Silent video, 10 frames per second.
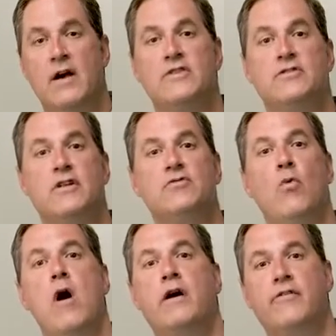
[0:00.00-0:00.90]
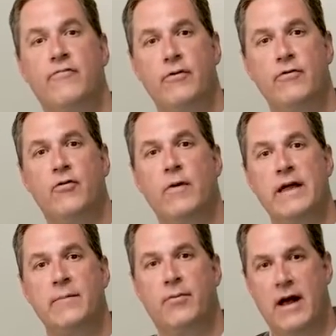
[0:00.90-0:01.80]
So let's walk through the
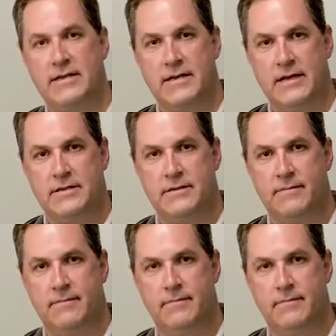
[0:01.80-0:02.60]
ringing process.